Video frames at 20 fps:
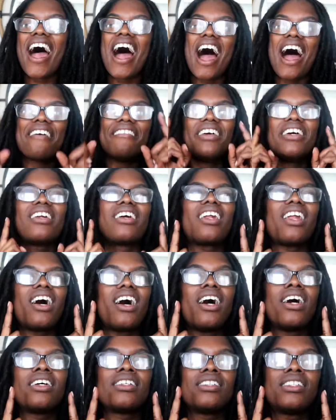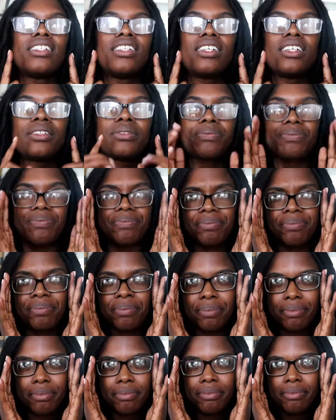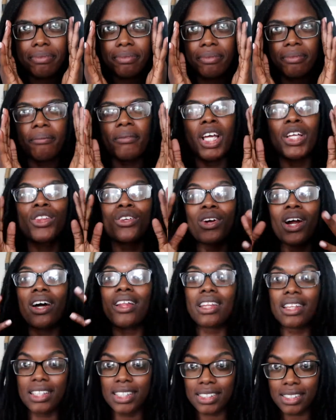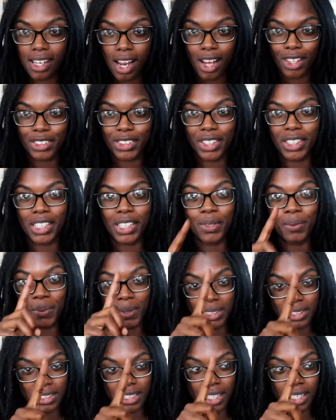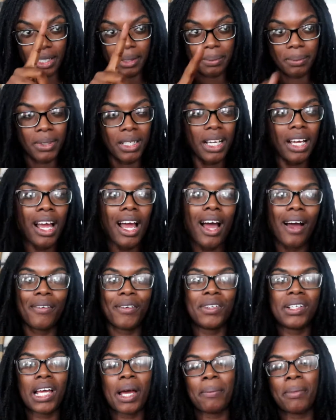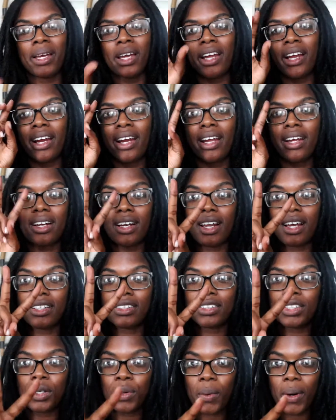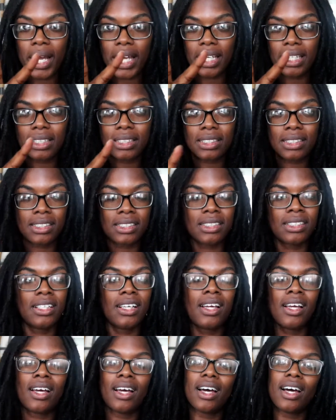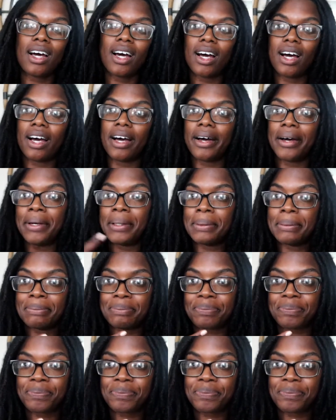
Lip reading: I've interlocked throughout this lock journey one time. I only had my hair interlocked twice. One